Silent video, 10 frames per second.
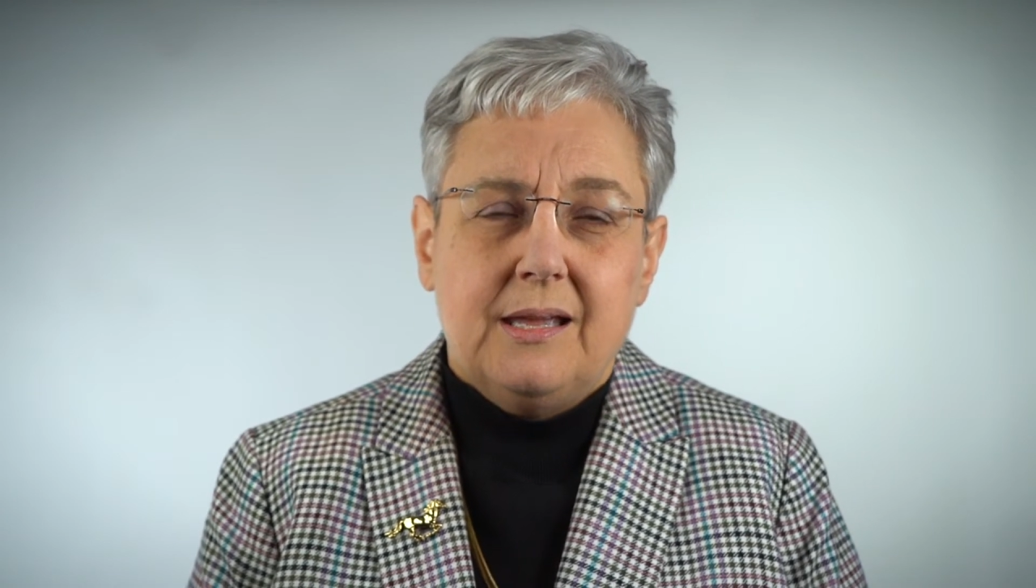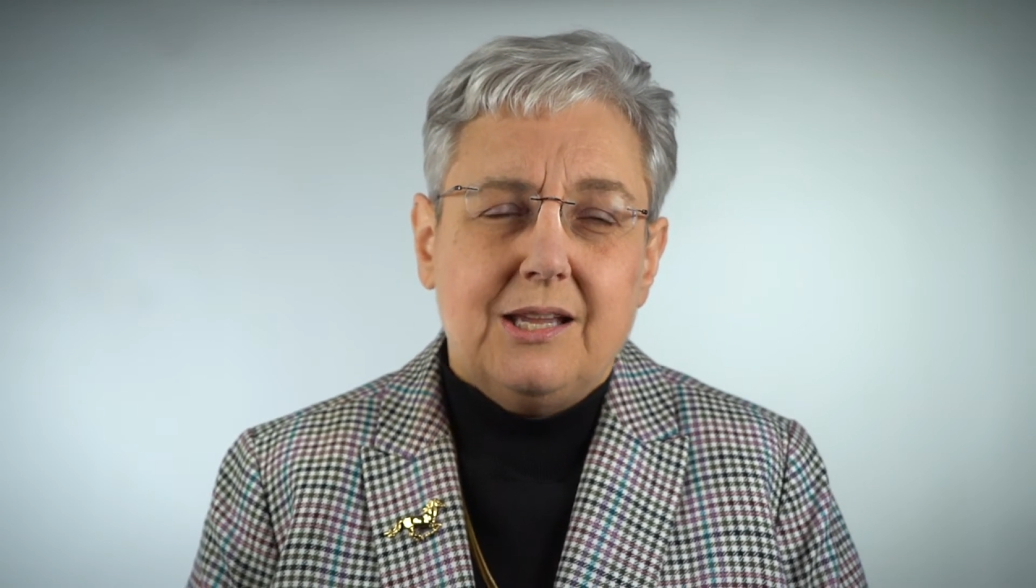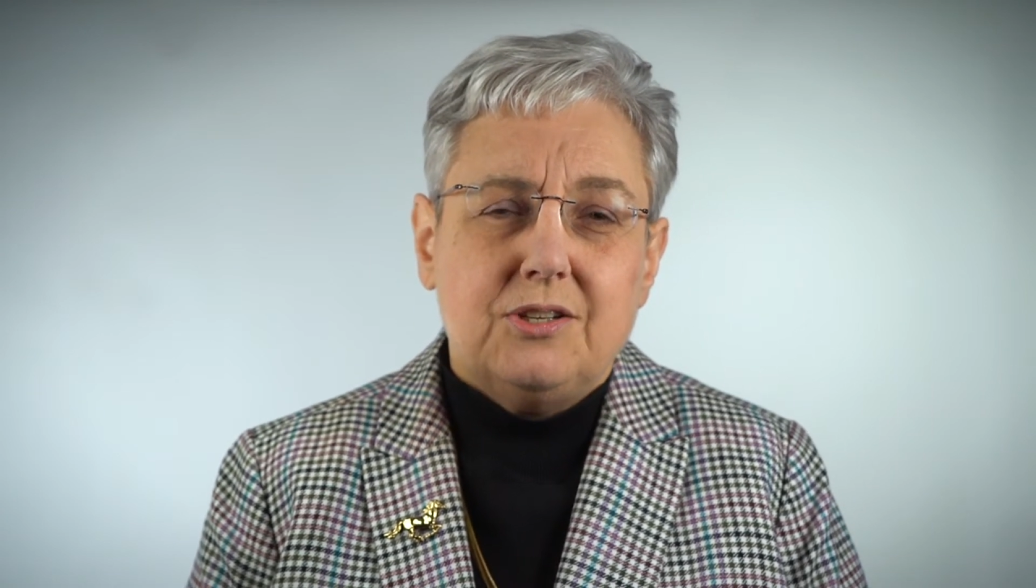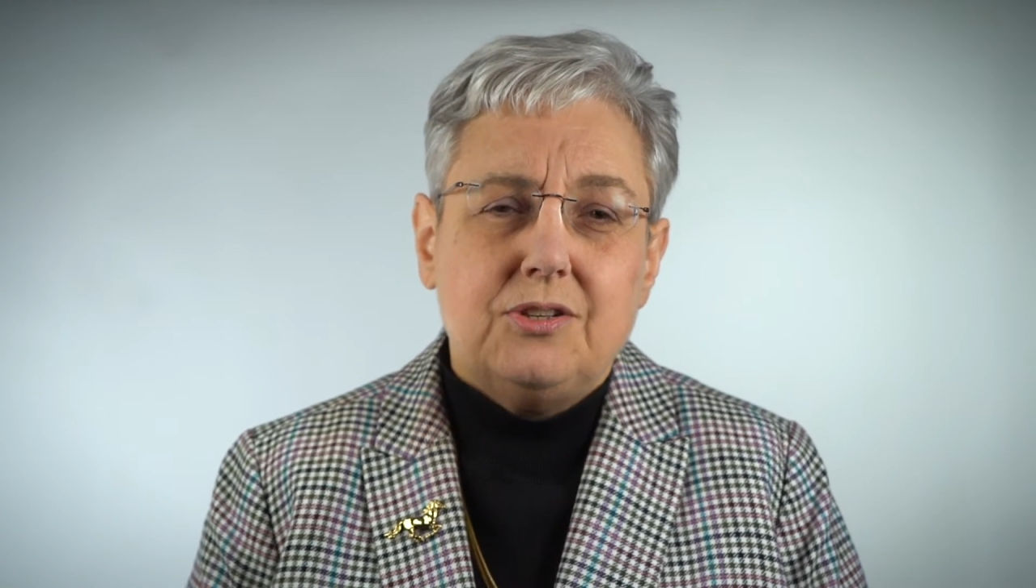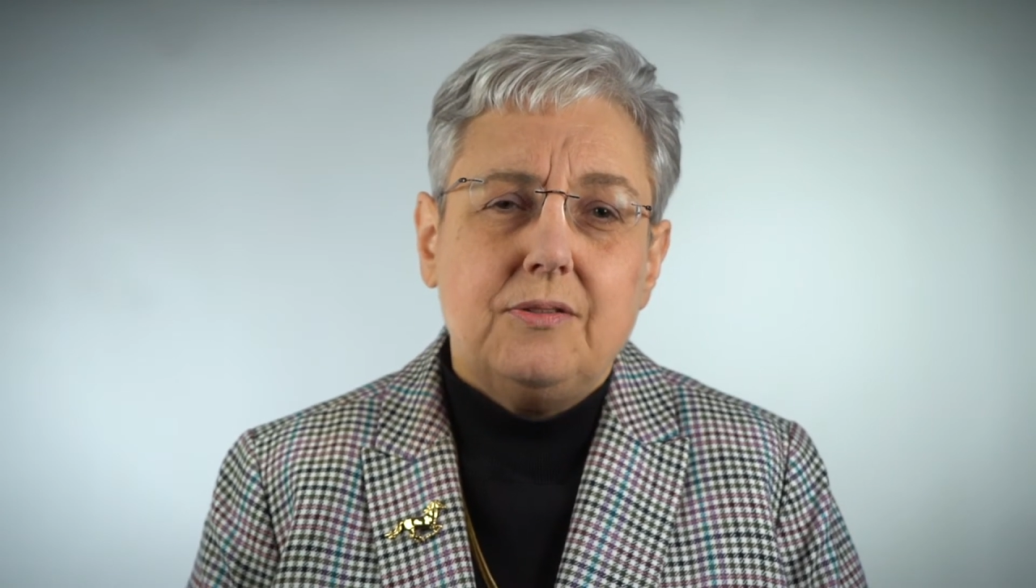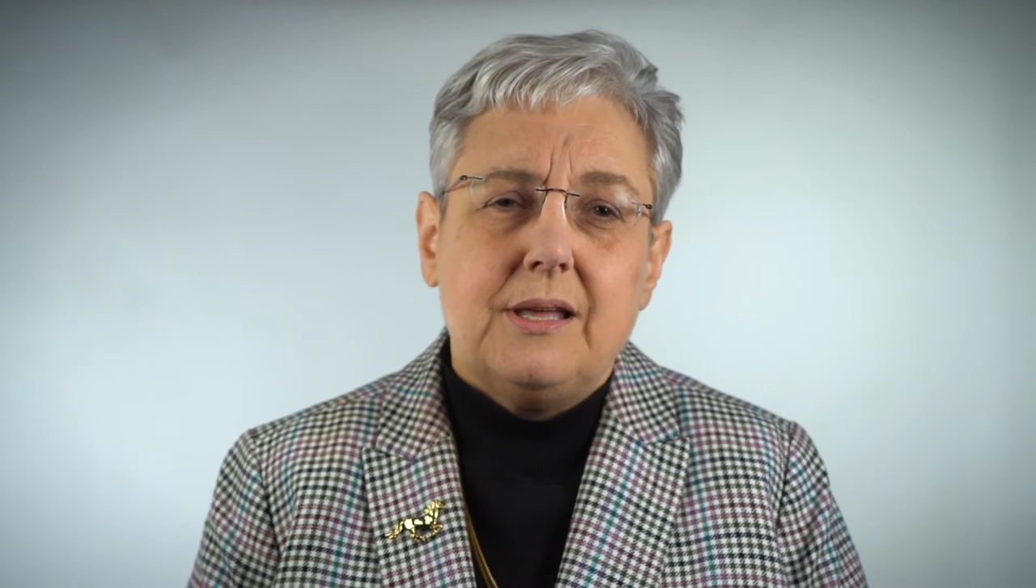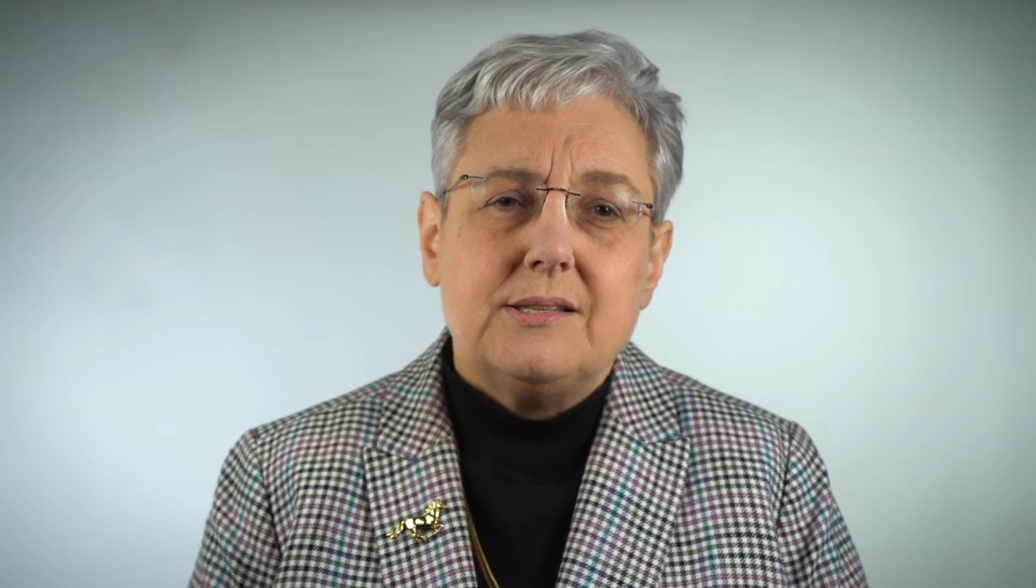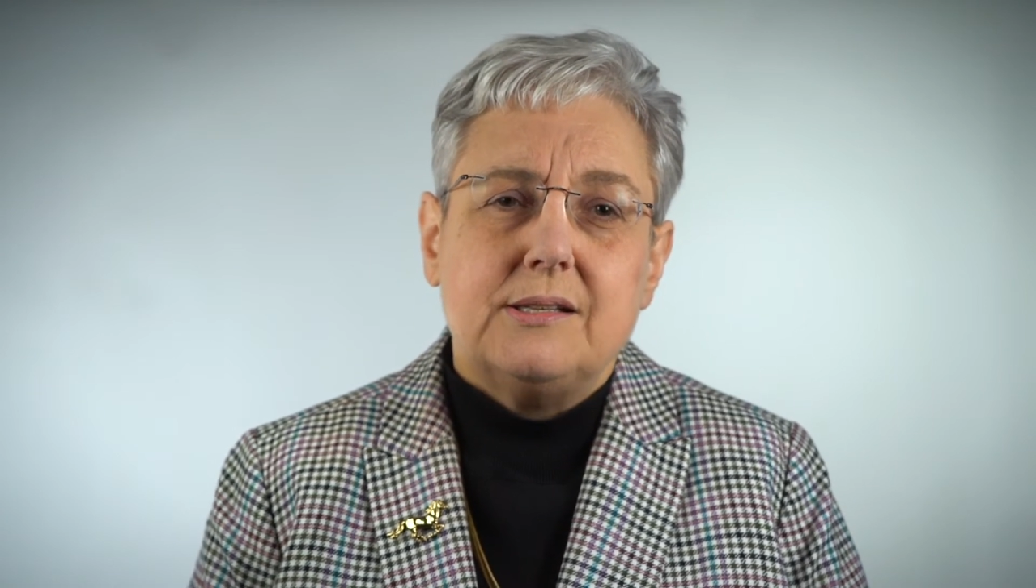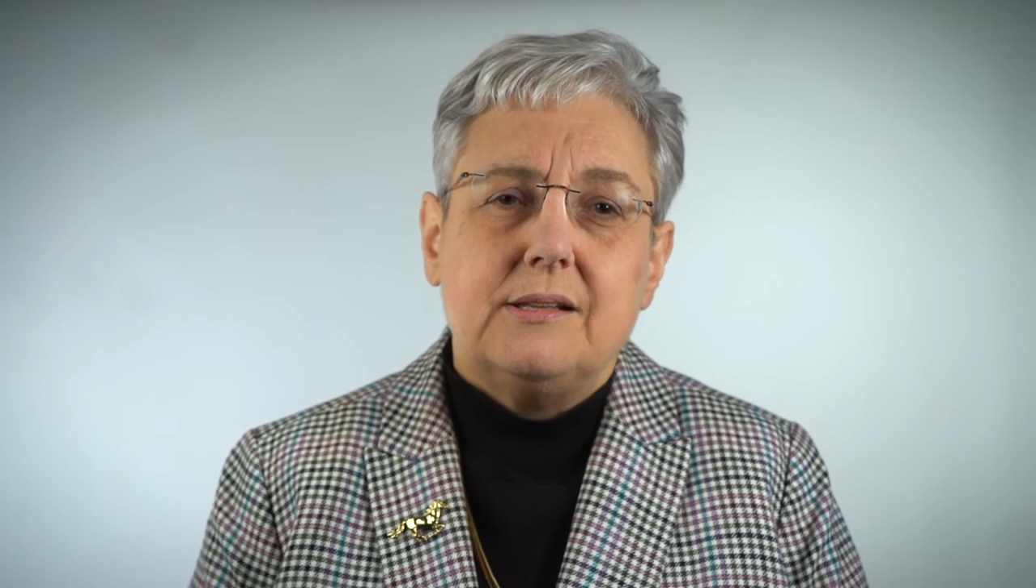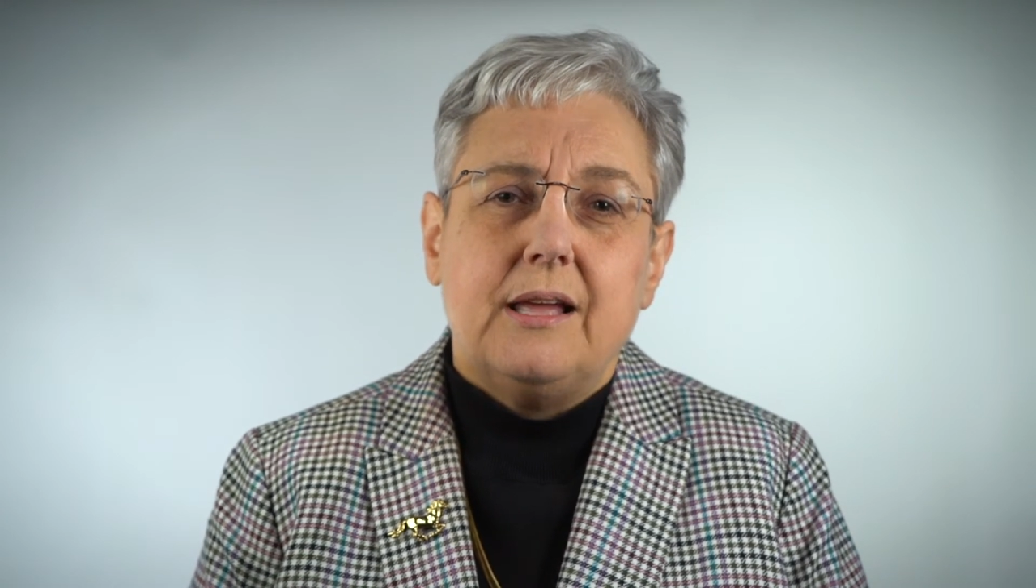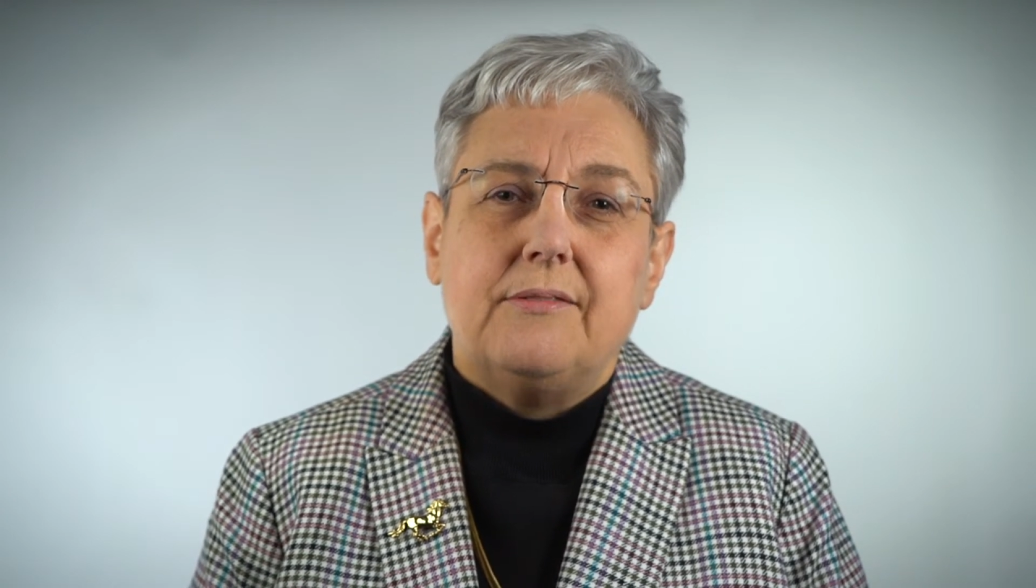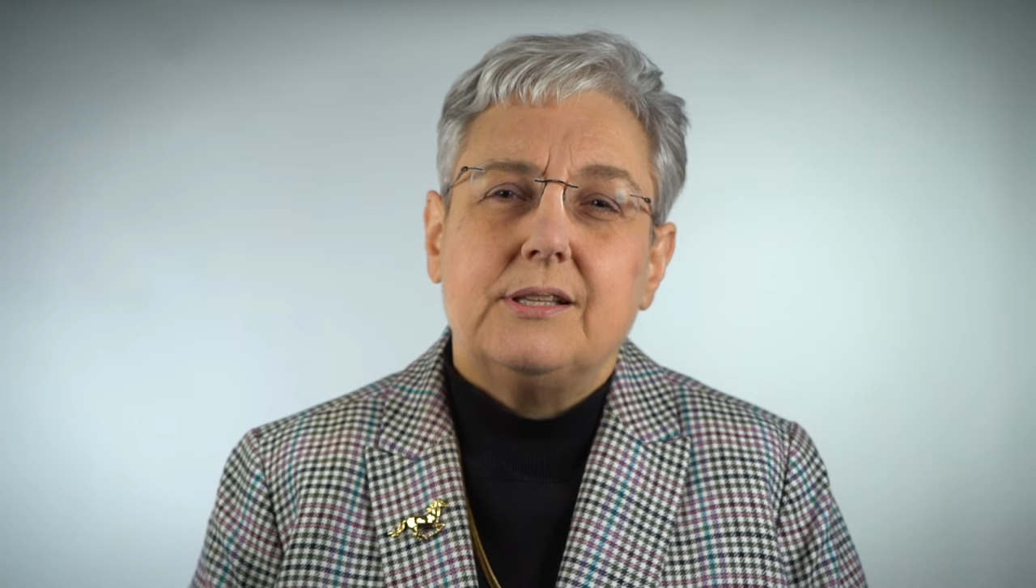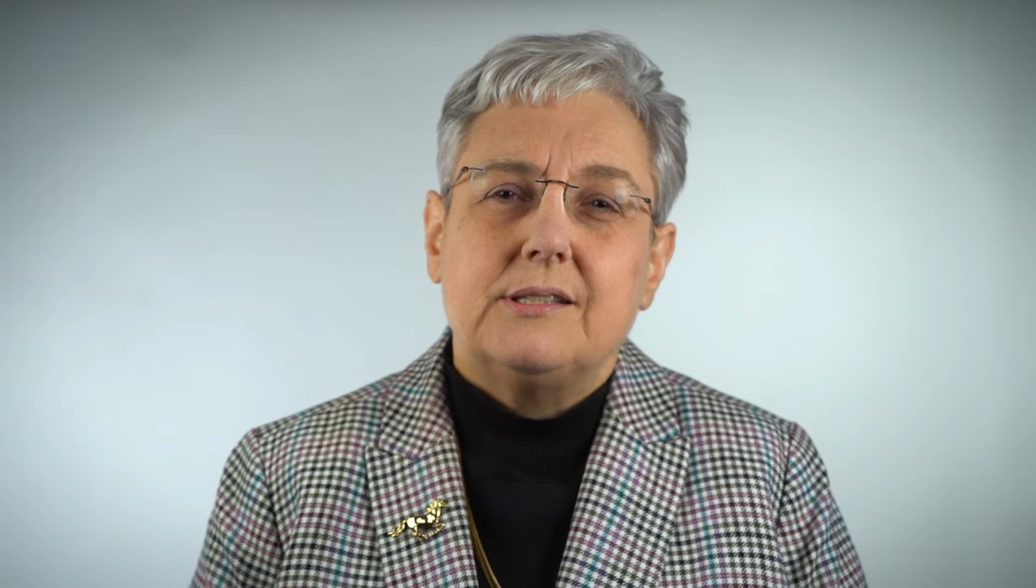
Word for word: In 2011,